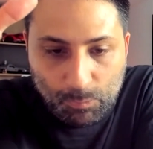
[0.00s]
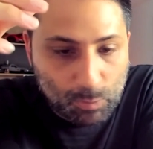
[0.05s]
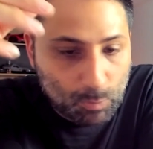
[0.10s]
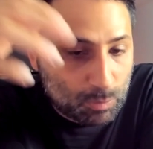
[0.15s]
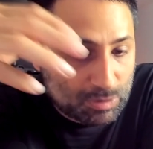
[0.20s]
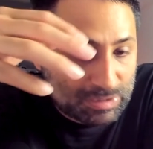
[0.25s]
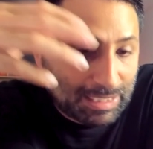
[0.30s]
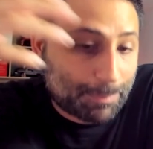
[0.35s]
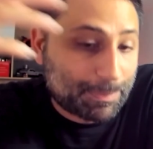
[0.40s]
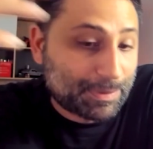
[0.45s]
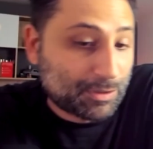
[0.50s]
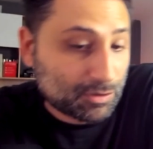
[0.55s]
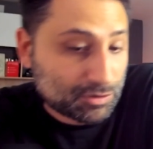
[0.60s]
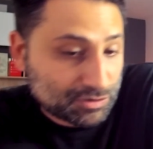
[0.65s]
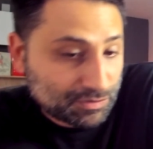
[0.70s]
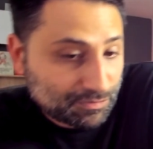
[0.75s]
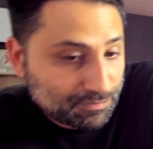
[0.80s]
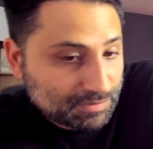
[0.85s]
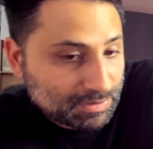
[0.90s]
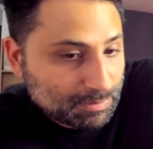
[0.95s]
Was that because
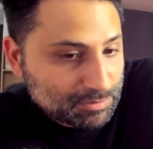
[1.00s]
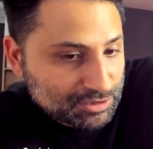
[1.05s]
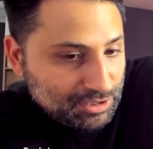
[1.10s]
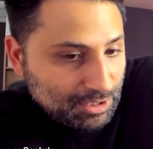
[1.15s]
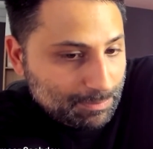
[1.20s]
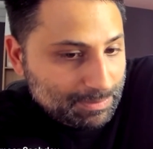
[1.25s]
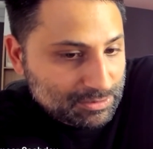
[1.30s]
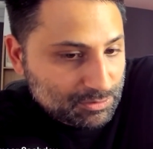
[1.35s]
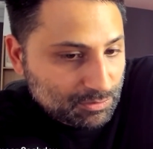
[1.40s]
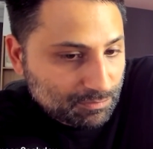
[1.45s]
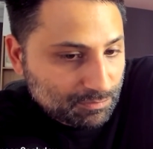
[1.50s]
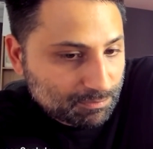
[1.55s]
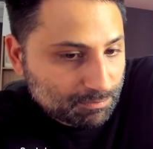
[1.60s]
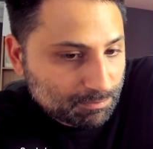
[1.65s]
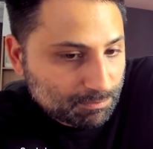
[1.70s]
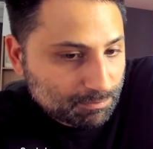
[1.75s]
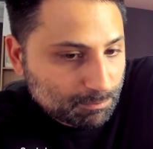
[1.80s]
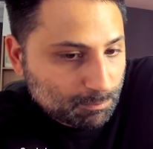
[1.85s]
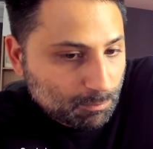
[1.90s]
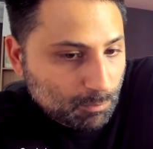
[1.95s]
there were so many sort of
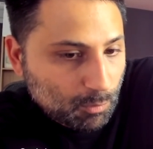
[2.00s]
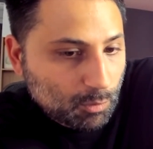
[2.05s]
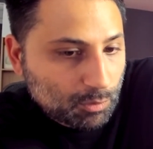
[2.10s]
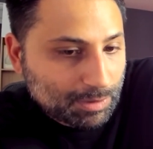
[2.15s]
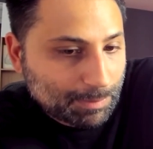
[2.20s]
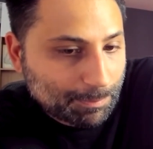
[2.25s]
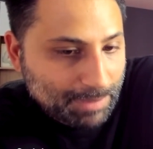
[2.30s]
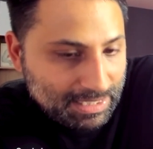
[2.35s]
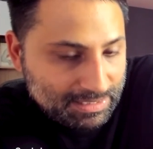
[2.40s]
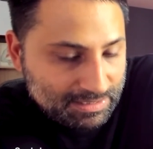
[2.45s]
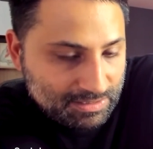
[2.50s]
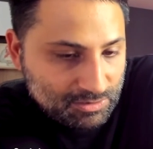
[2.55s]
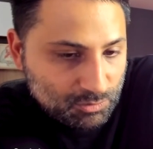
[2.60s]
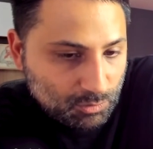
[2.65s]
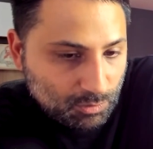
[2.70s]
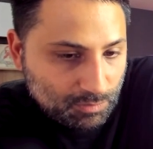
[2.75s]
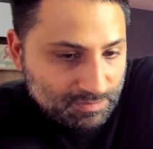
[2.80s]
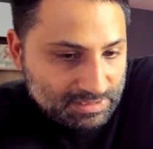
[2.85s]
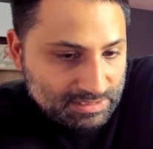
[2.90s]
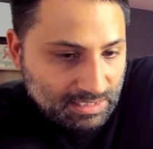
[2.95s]
more competitors
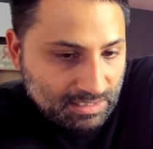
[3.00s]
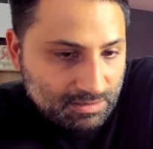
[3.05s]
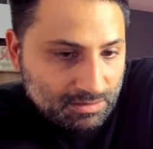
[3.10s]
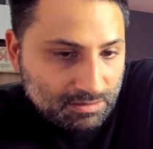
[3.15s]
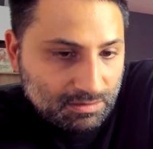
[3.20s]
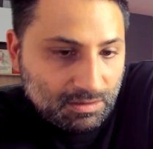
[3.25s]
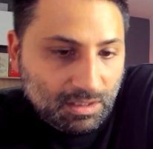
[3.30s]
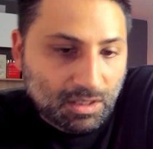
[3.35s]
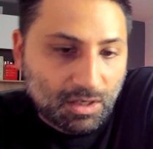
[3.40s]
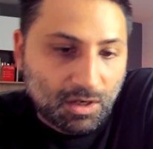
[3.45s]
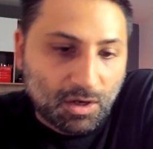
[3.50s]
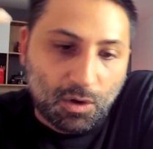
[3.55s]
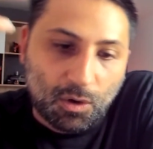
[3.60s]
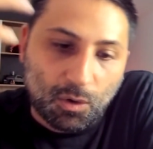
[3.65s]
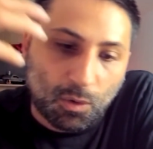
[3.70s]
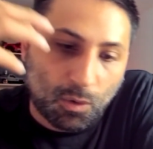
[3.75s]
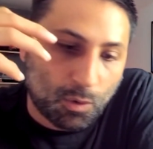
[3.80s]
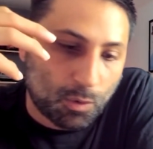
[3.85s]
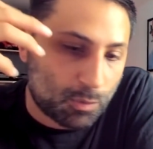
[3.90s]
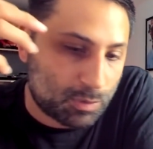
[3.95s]
all of a sudden?
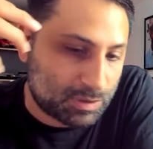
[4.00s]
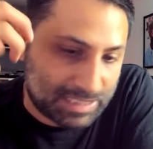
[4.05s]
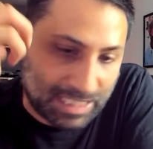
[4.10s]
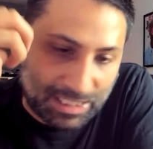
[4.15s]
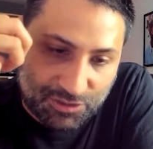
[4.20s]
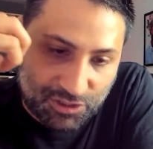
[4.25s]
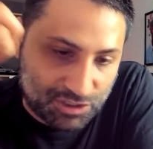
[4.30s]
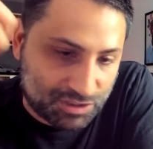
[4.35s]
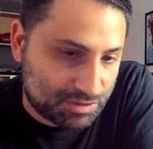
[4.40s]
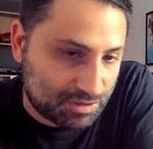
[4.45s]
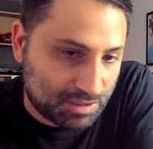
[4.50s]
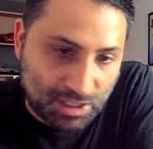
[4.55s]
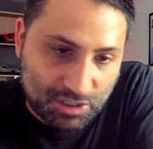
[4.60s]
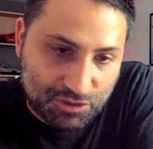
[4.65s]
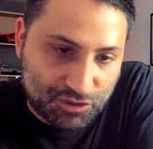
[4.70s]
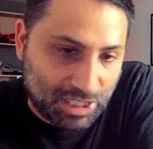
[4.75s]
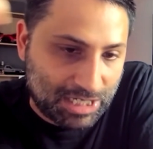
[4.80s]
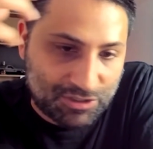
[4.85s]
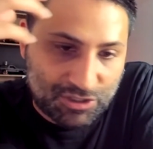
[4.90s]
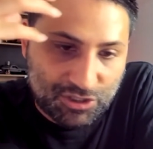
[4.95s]
Or was that just a
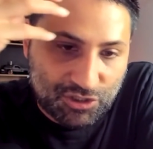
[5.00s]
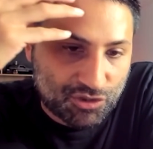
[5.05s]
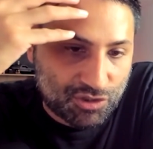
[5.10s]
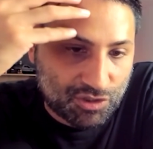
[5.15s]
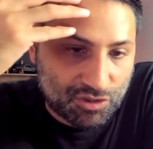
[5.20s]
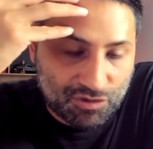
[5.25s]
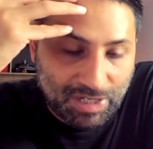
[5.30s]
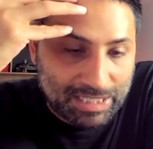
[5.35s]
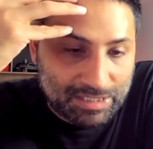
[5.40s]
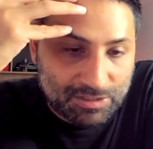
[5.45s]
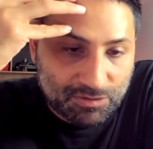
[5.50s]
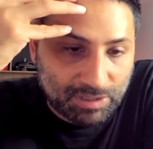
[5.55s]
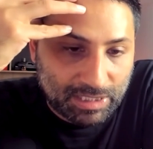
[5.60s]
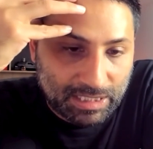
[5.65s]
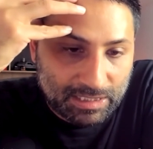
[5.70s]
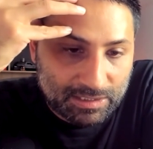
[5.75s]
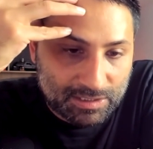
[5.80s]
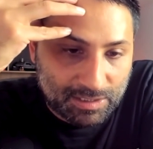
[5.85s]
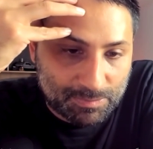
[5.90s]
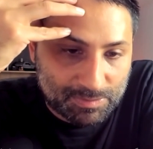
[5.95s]
change in
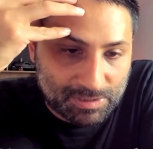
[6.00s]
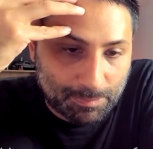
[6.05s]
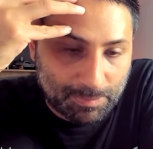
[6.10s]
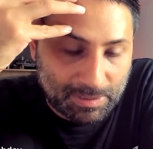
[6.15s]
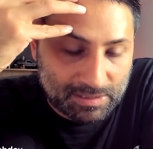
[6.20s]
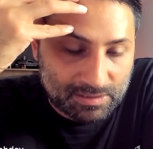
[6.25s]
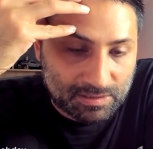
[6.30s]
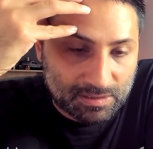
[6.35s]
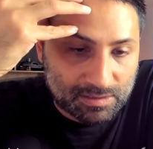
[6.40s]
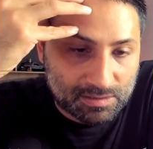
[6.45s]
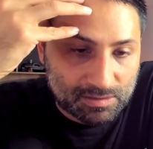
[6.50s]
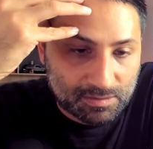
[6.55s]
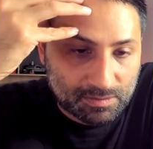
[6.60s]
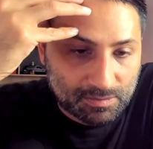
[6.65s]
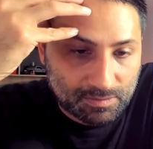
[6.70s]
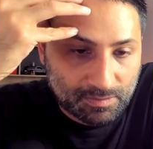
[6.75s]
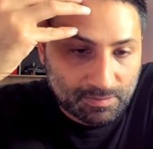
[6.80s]
trajectory in terms of the business?